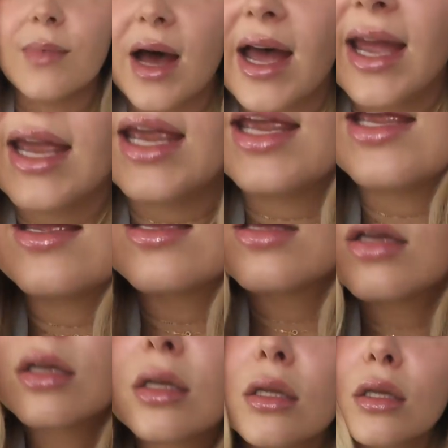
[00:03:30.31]
my
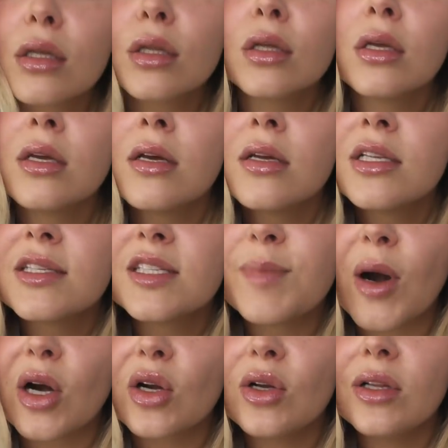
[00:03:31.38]

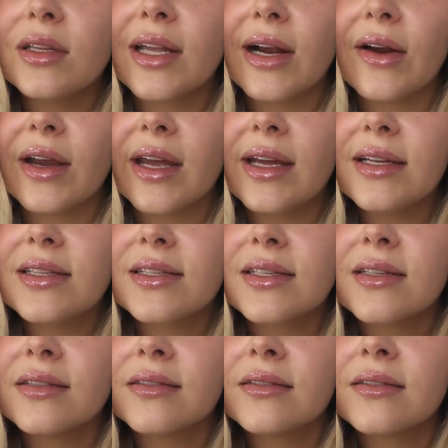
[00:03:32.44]
Sparkle Lariat,